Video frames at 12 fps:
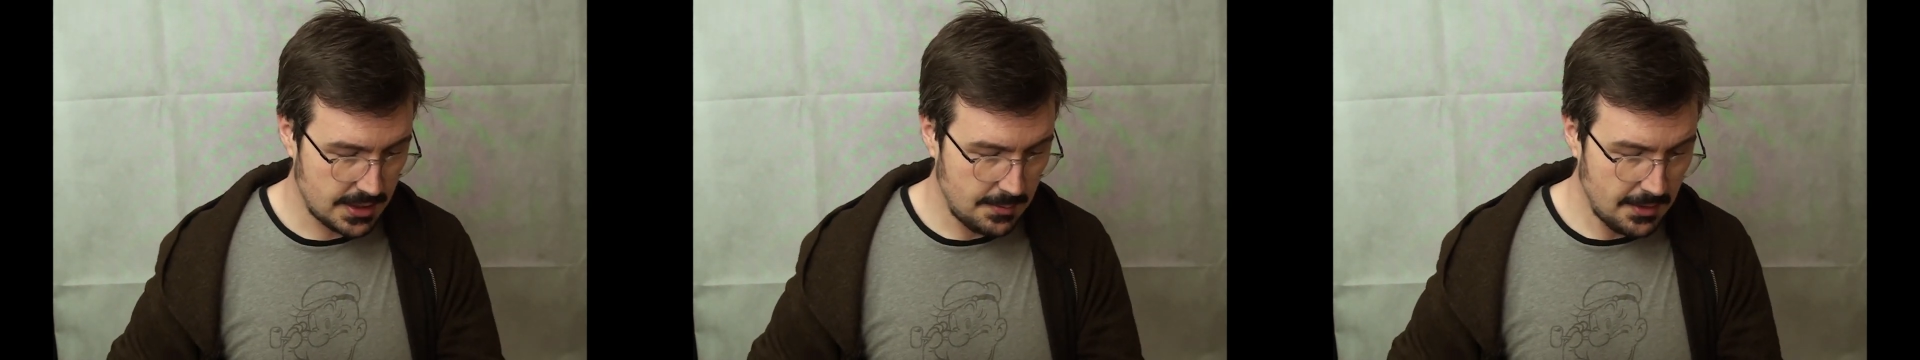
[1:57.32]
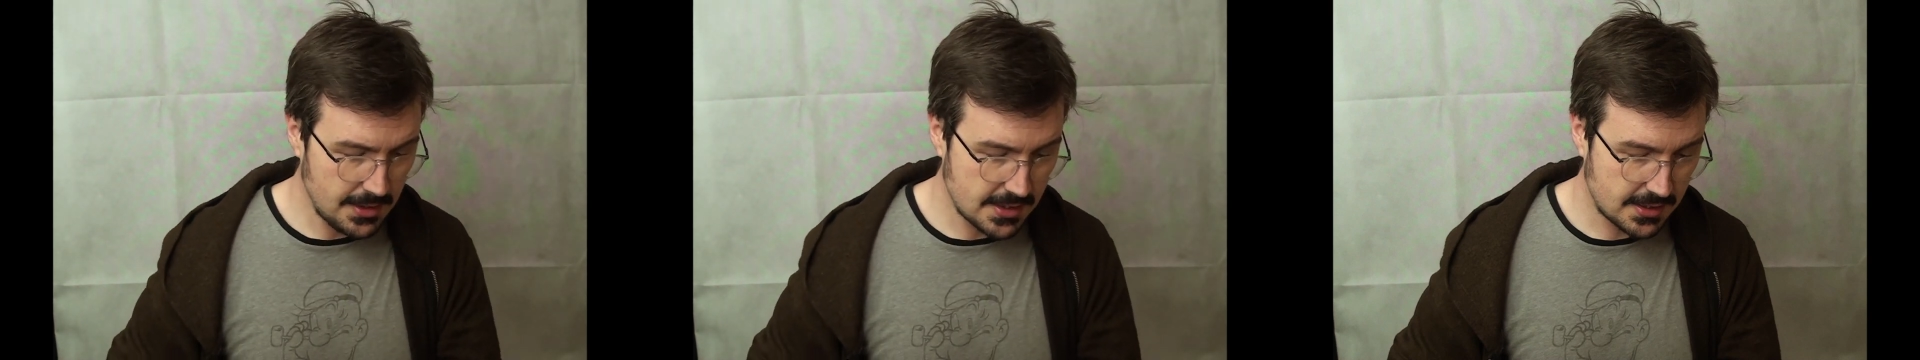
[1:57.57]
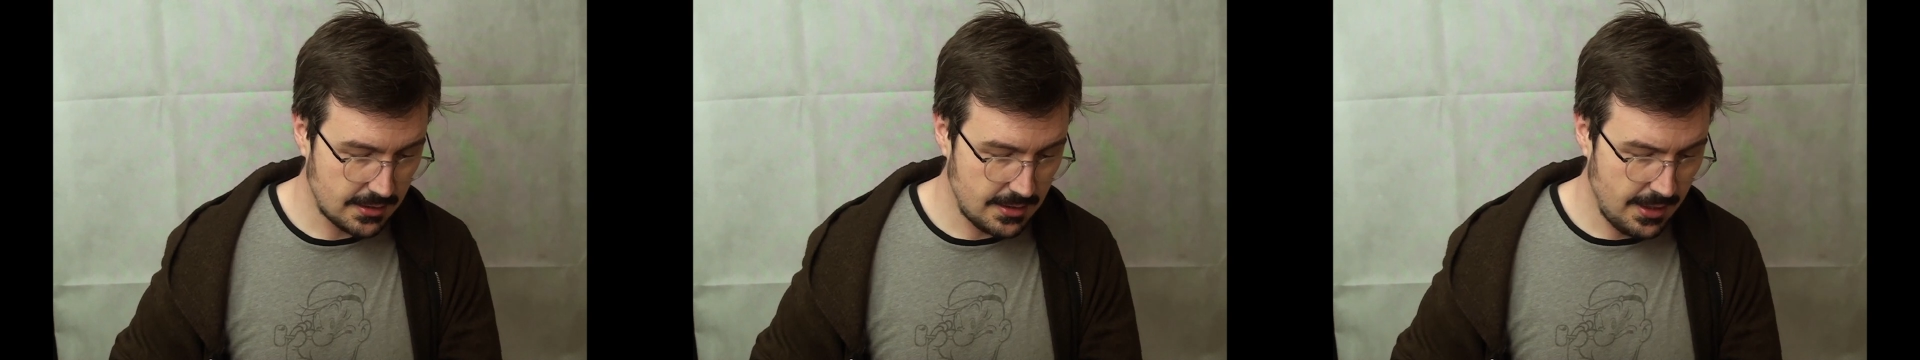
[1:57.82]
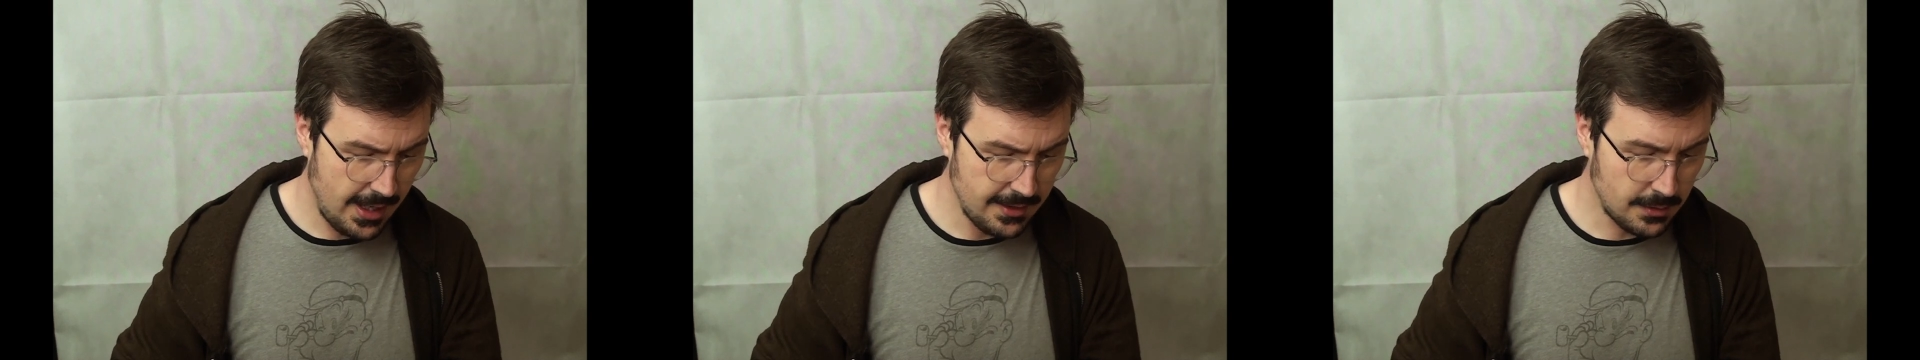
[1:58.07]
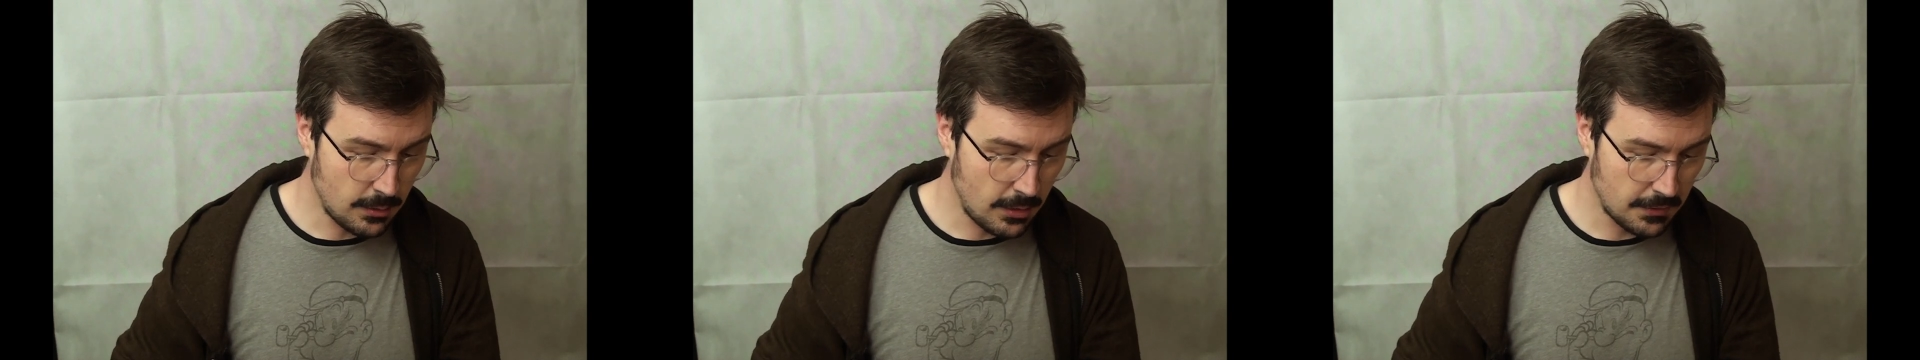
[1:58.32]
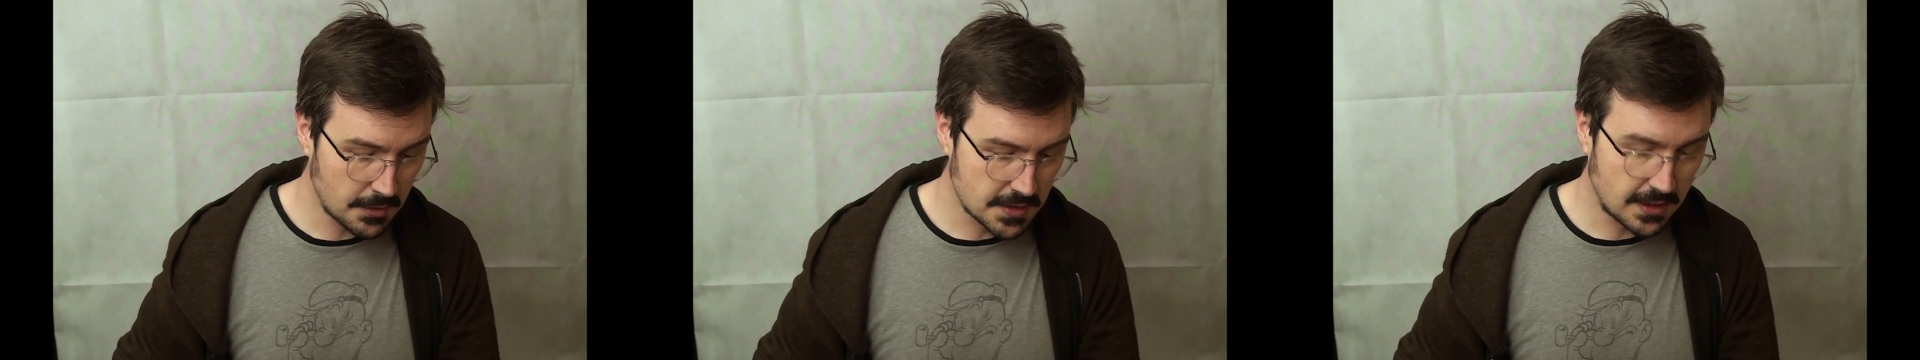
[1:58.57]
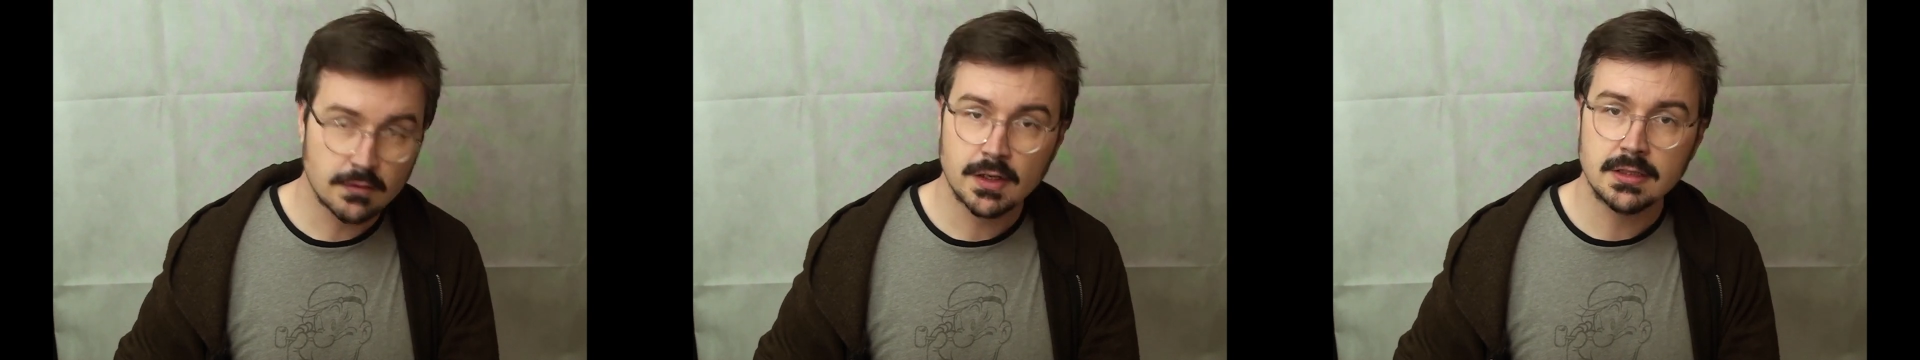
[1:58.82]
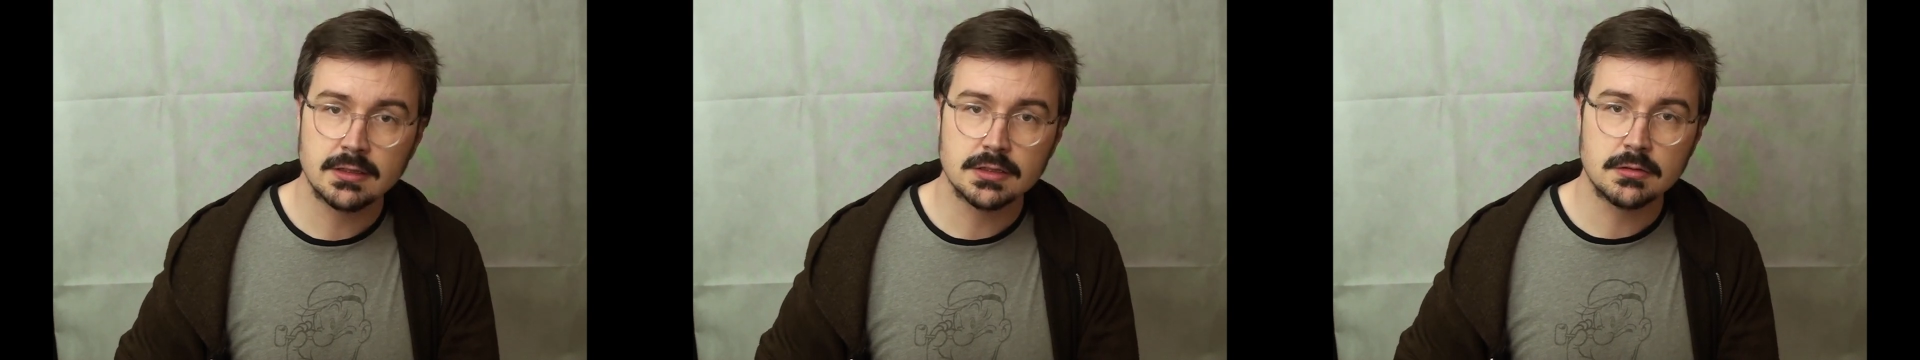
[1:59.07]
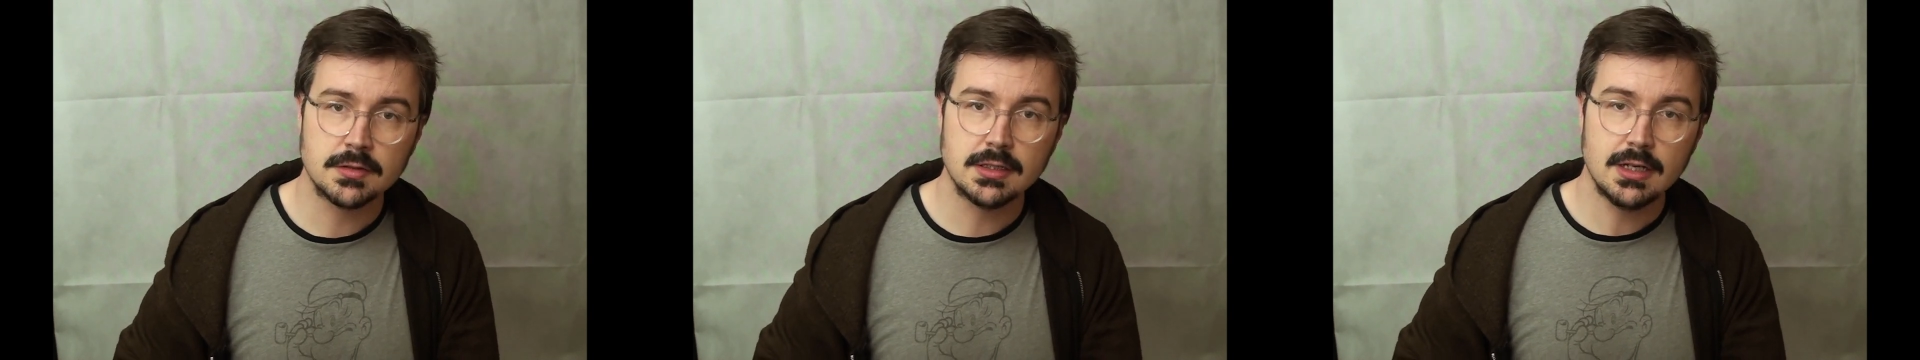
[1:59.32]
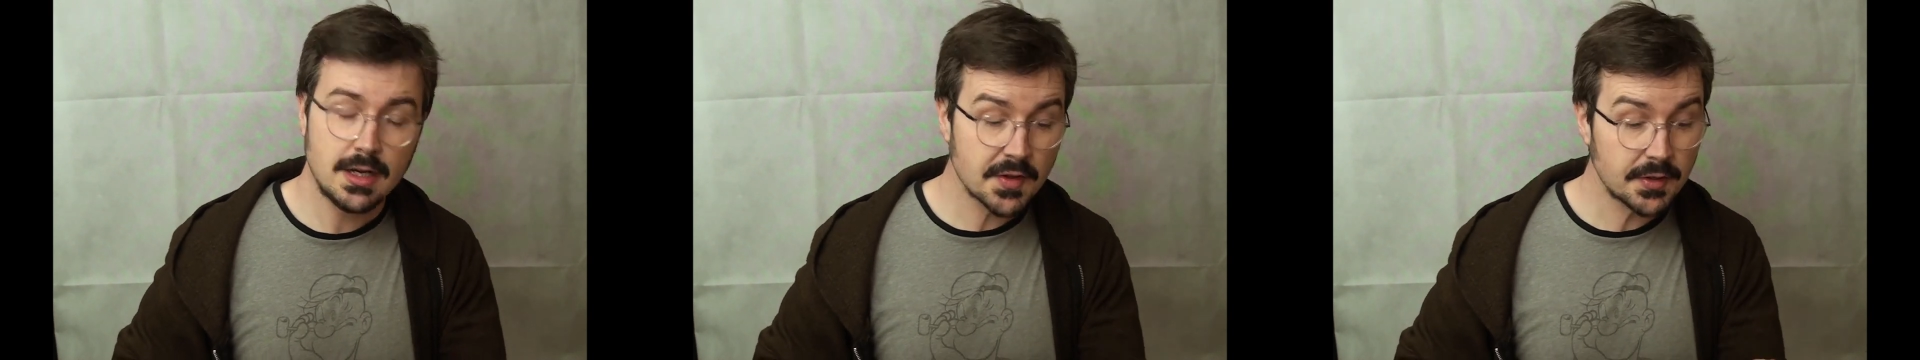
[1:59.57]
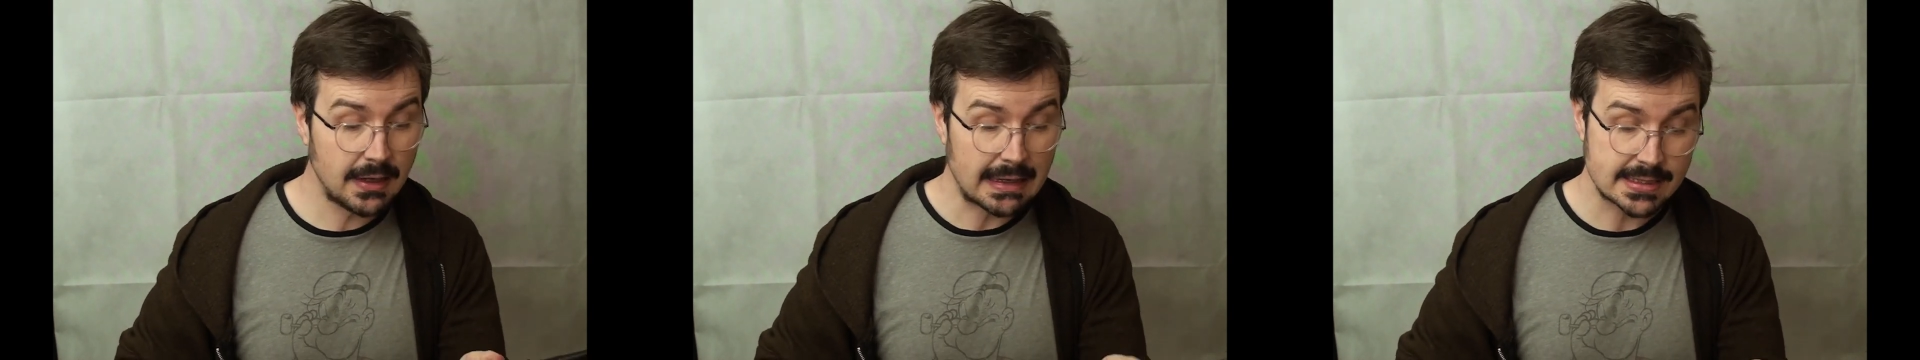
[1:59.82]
To be honest, neither offers an advantage over the other,